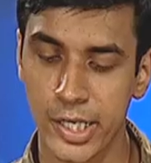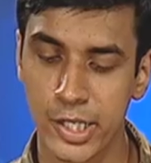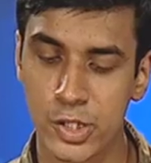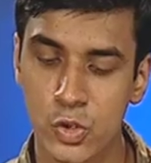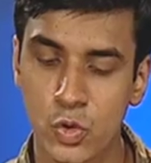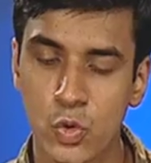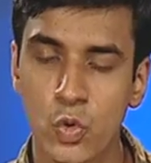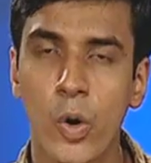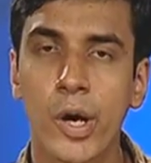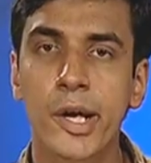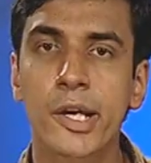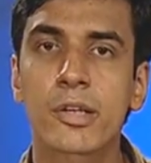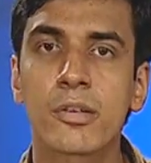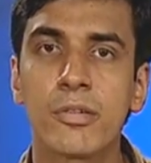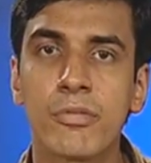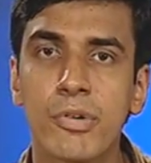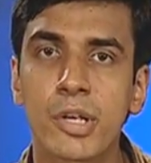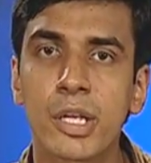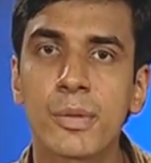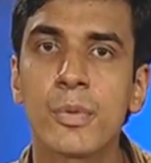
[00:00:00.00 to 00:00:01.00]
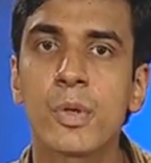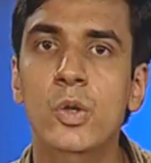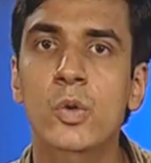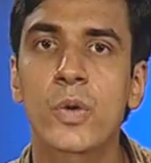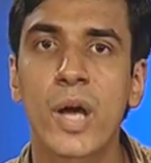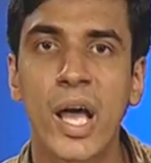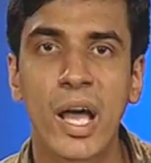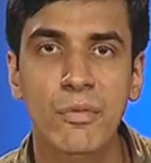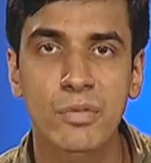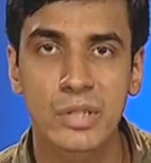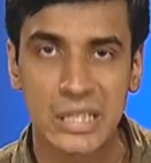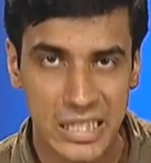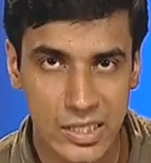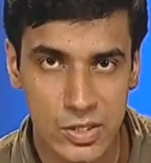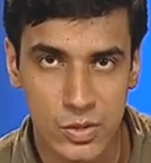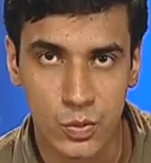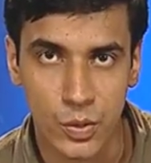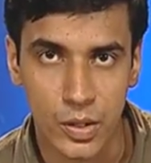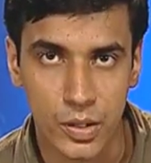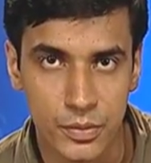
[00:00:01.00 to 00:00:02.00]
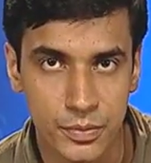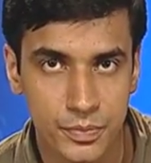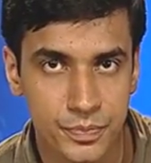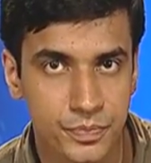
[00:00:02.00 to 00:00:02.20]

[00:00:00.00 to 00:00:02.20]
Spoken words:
it is quite comfortable to have this one.